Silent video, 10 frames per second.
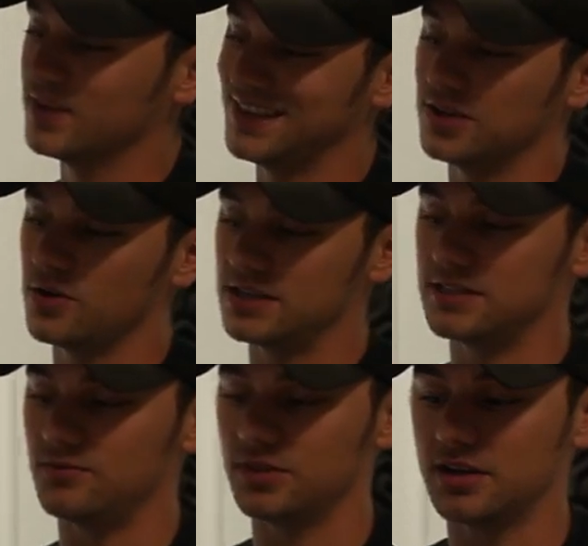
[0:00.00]
really
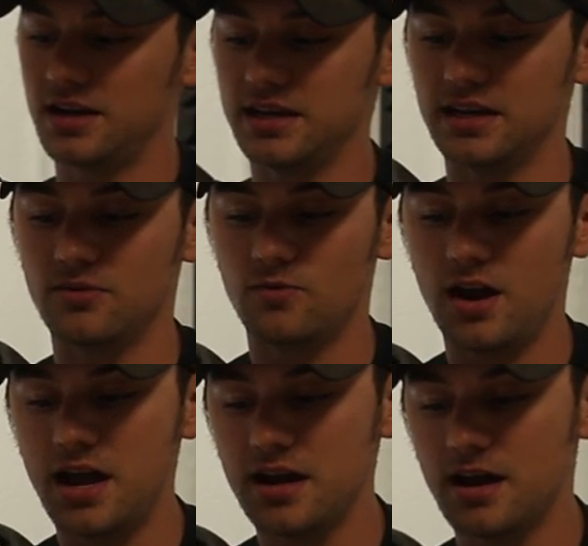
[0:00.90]
aggressive with cutting it
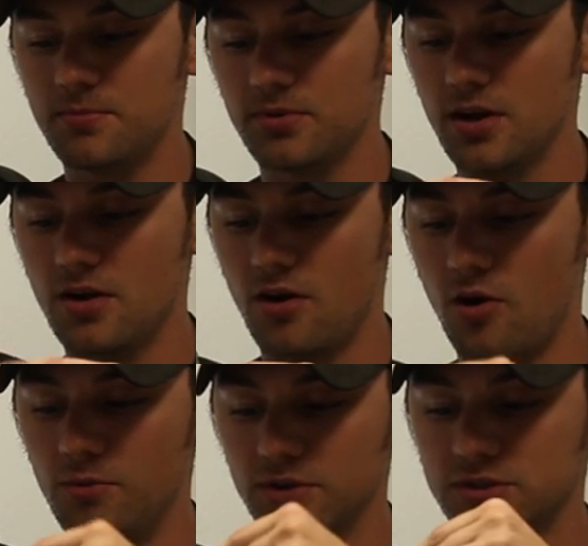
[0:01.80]
right up
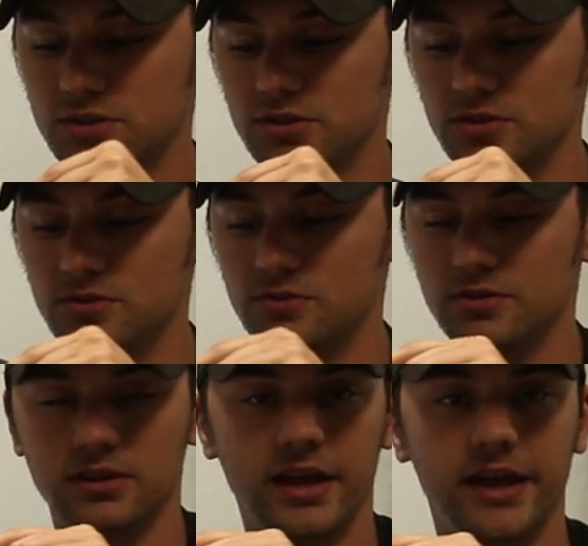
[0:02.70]
almost to
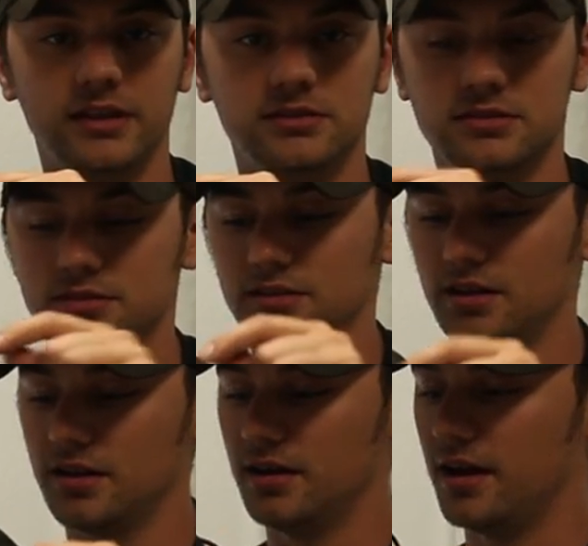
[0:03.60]
the lens.
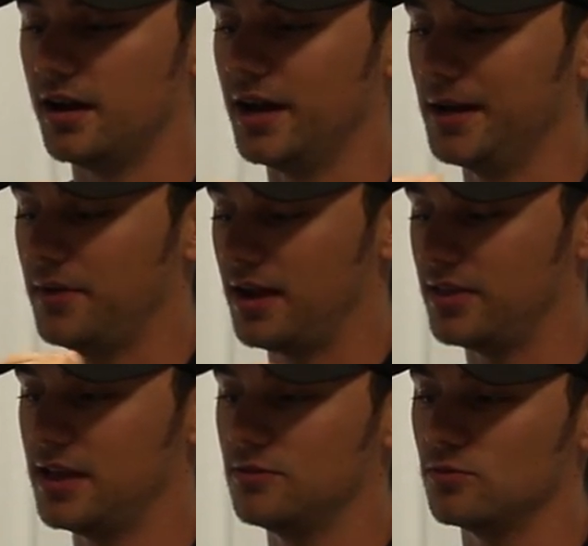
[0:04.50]
Um, I
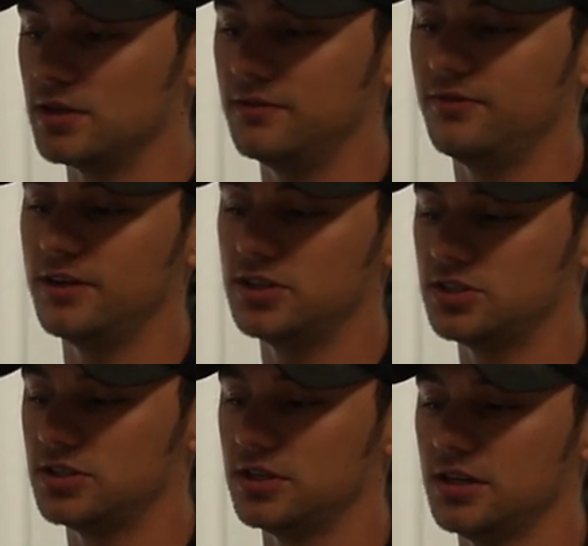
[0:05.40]
then
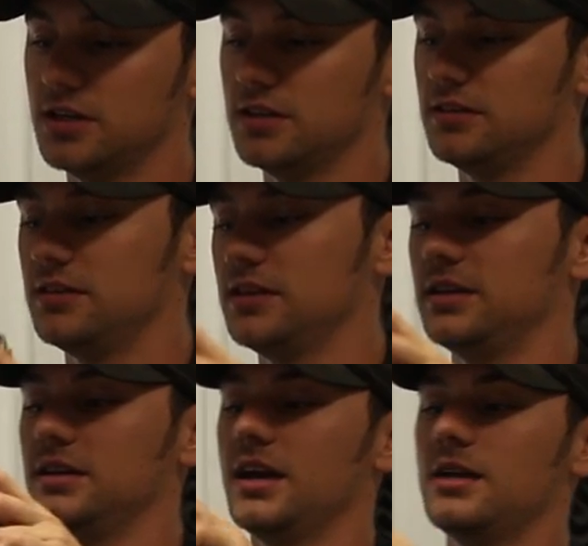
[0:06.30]
refished
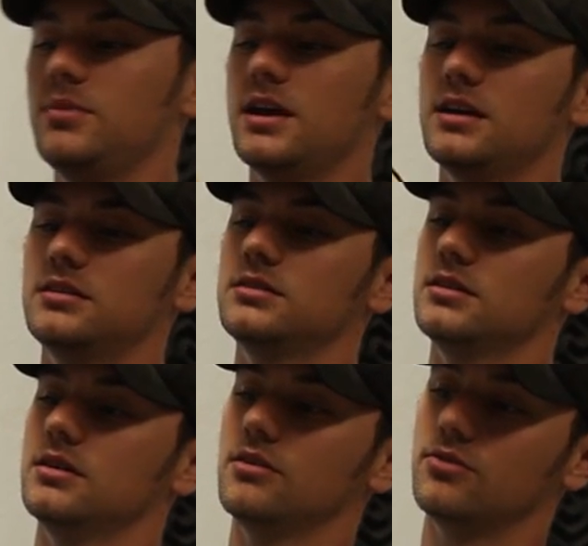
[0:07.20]
the headband
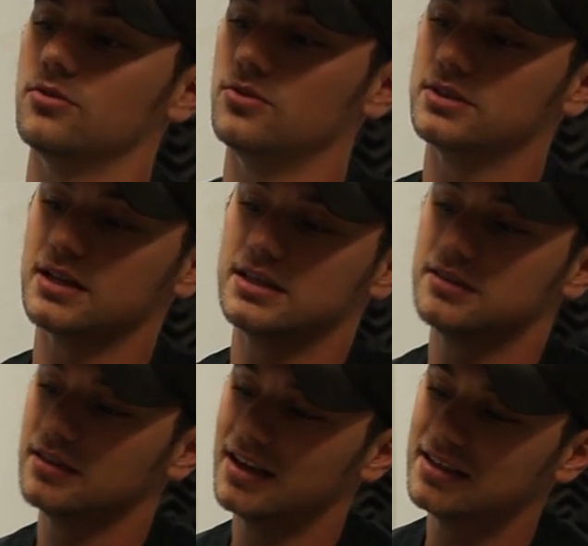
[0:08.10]
through the sides
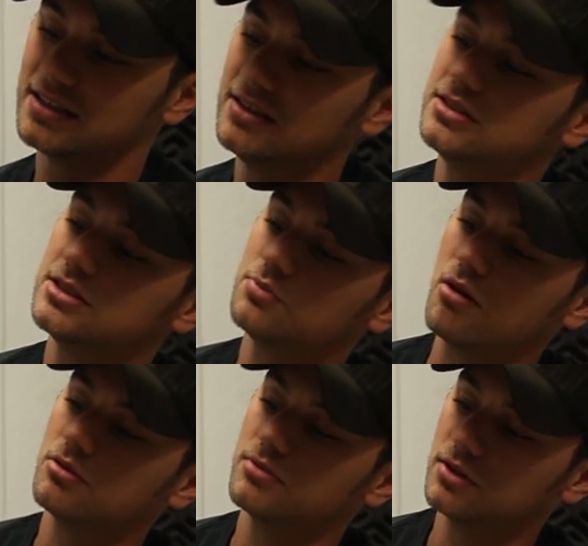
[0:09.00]
of the lens, and this is
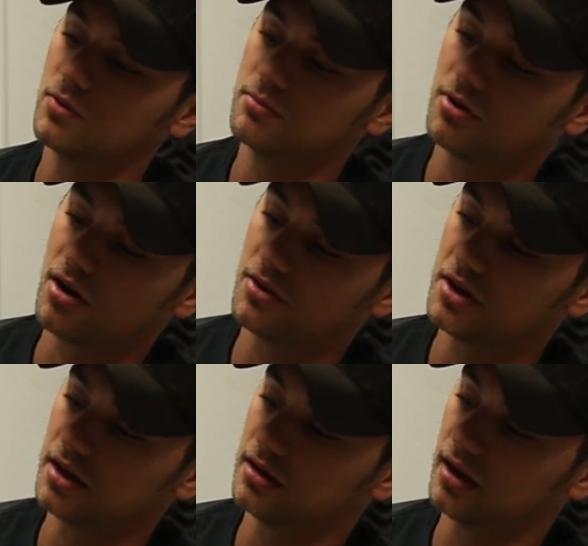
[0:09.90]
probably one part
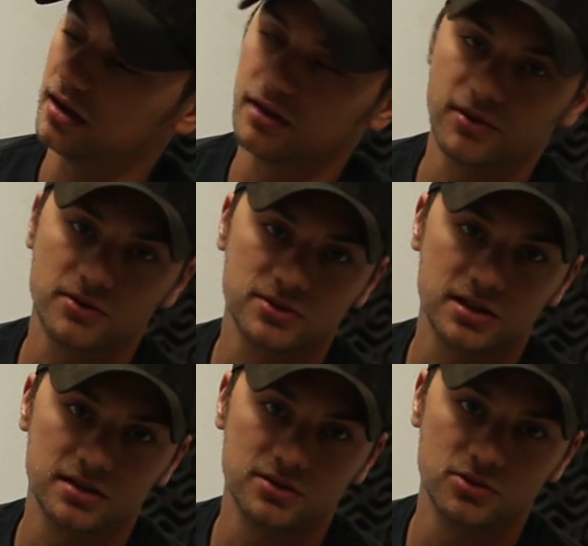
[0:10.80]
that uh, if I was
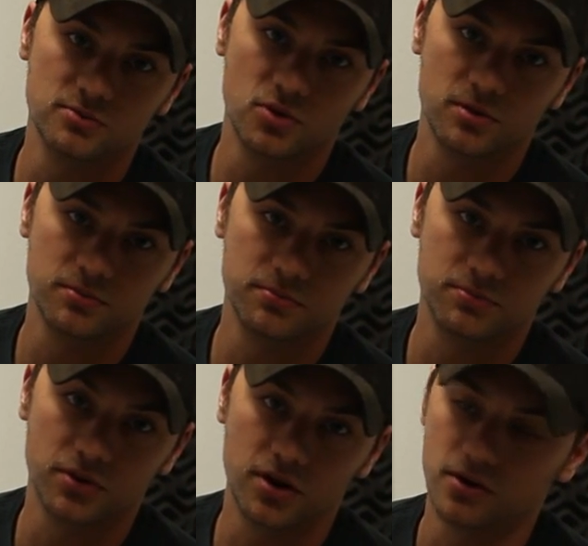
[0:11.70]
going to do it more
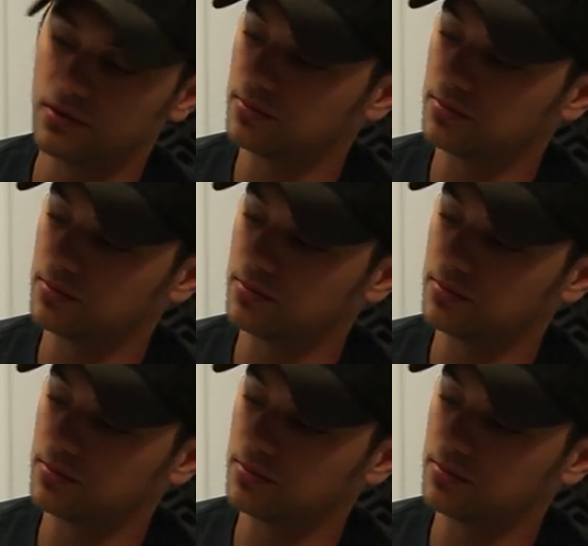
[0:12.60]
pro, I'll